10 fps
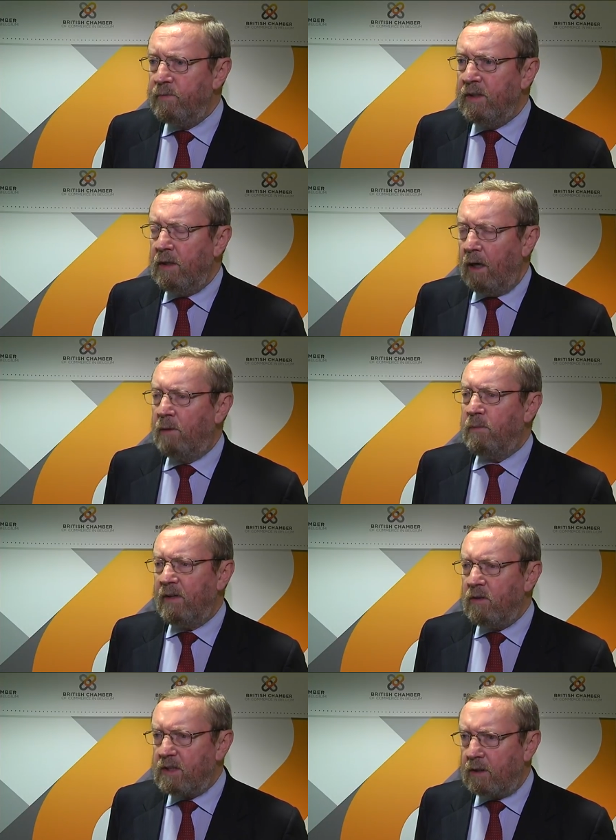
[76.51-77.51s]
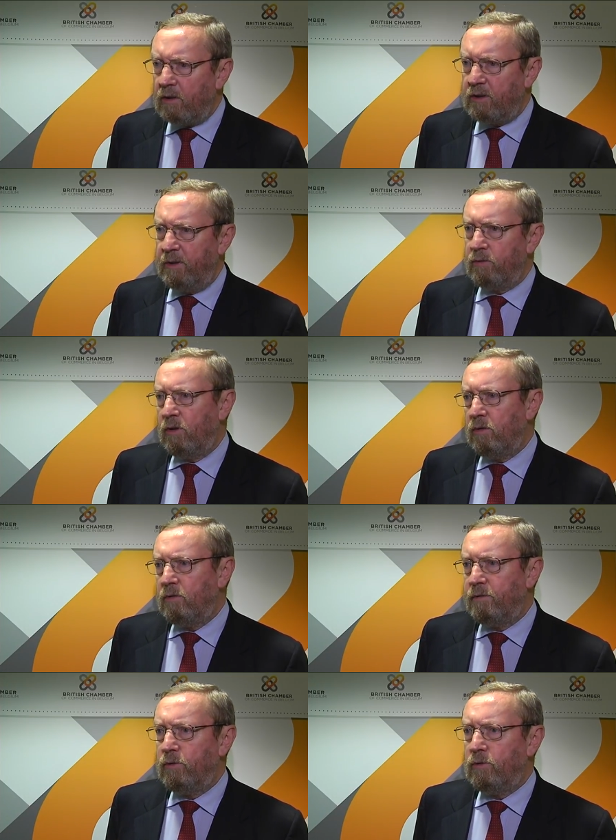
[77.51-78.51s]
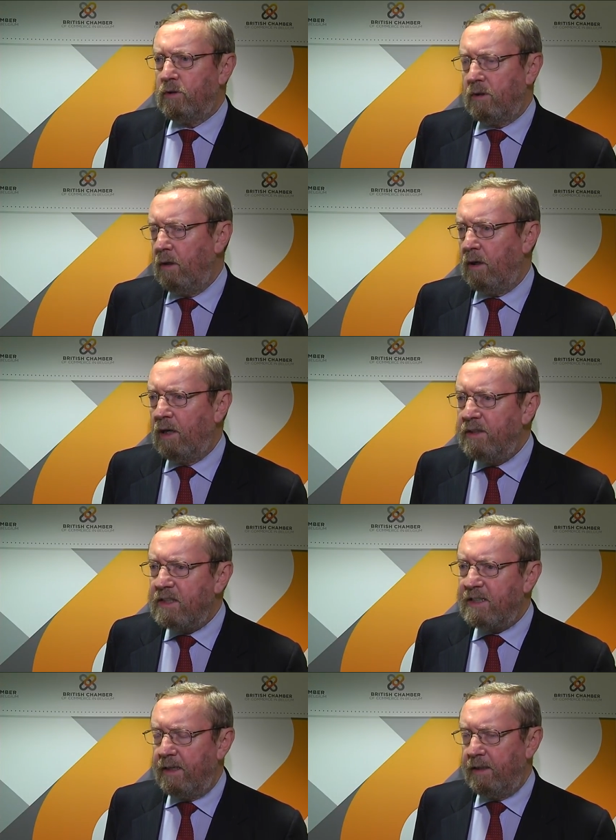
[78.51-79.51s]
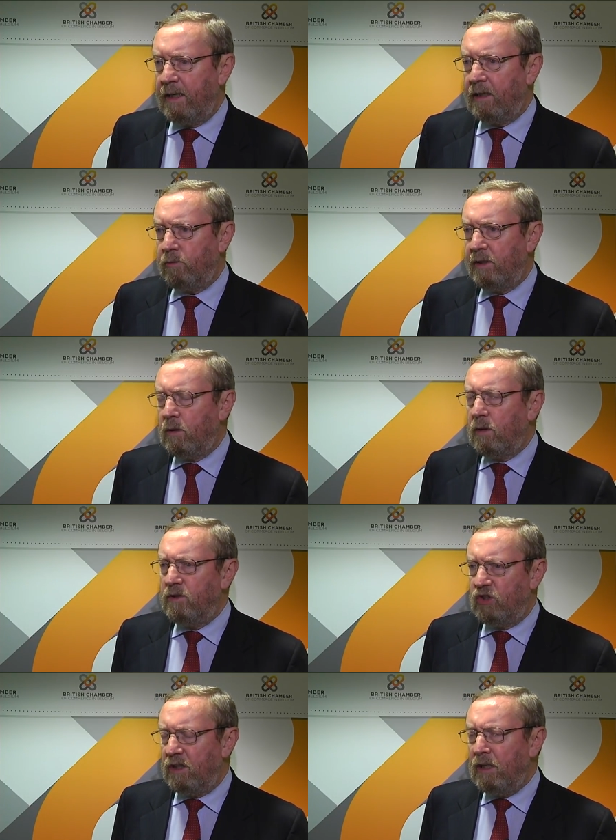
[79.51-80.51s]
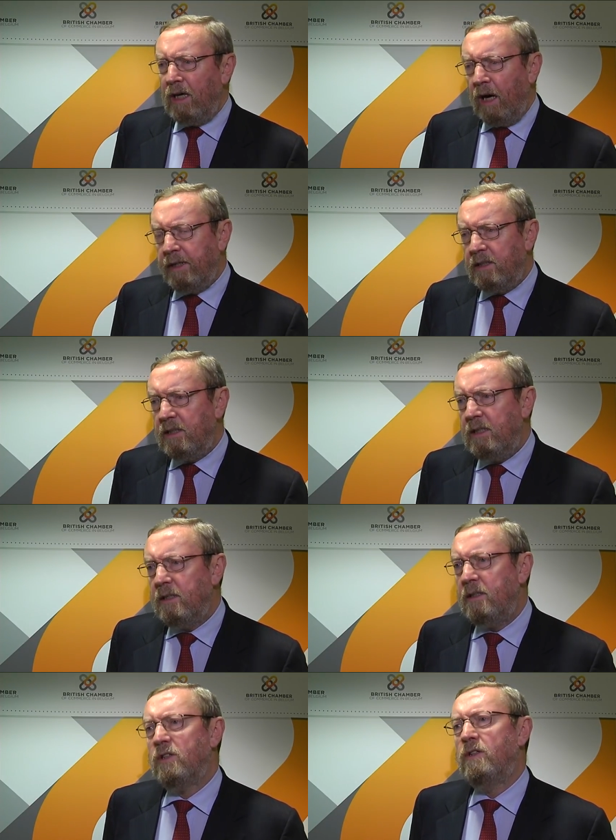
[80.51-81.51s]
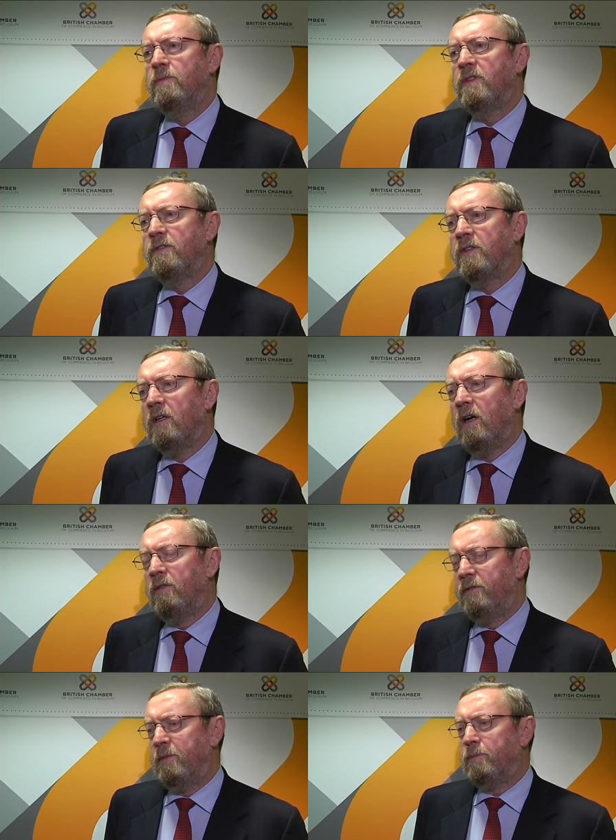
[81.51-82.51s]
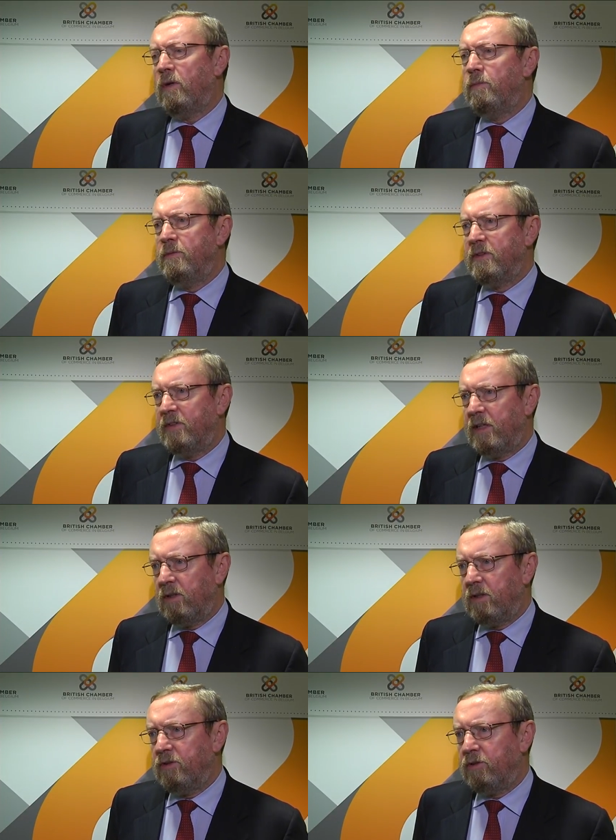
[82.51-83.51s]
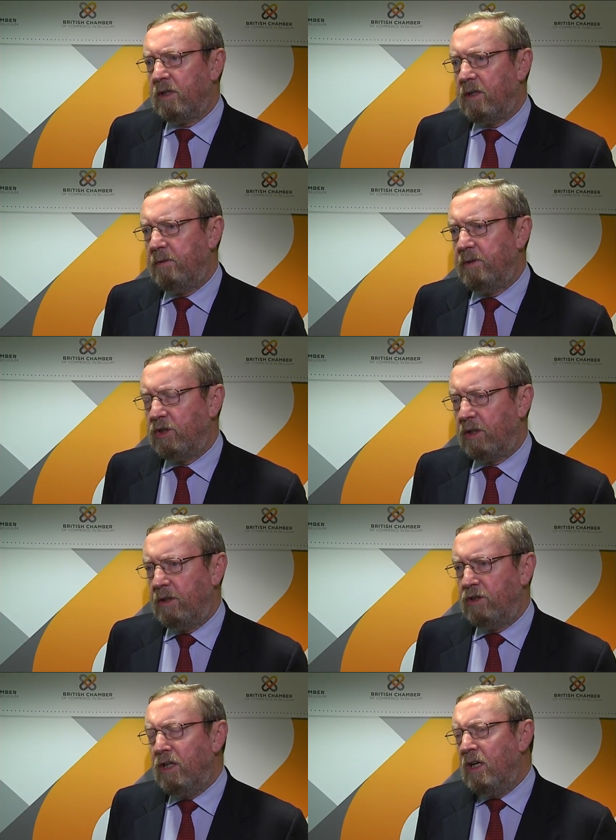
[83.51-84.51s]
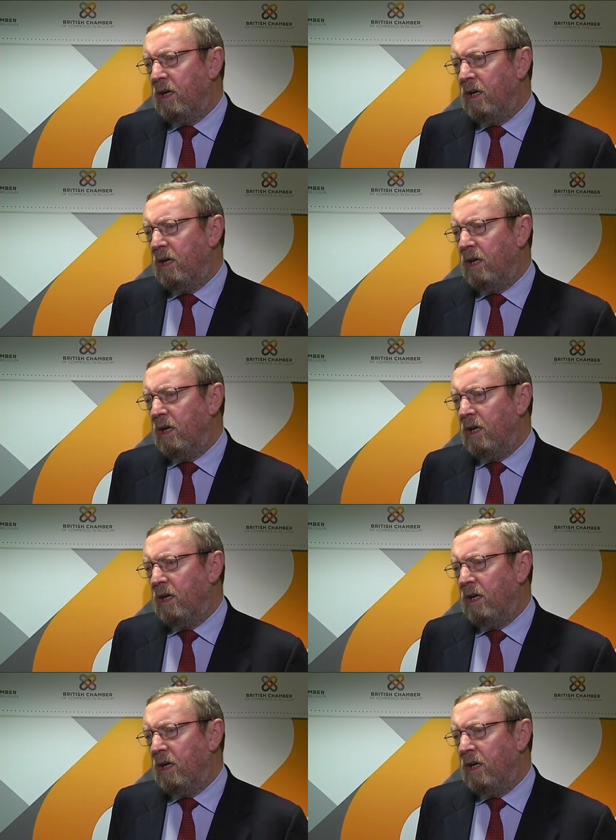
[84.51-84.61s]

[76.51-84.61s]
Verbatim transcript: Mm um, there's got to be a role for understanding agroecology, and indeed in terms of, of the problems of agriculture and climate change,